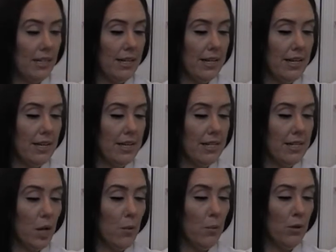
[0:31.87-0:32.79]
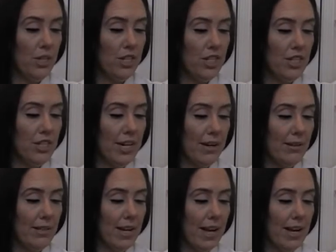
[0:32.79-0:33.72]
It is Moisture
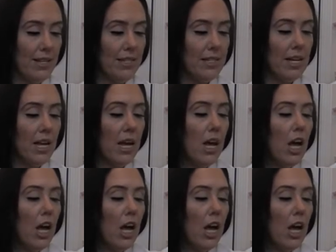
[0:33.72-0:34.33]
Outlast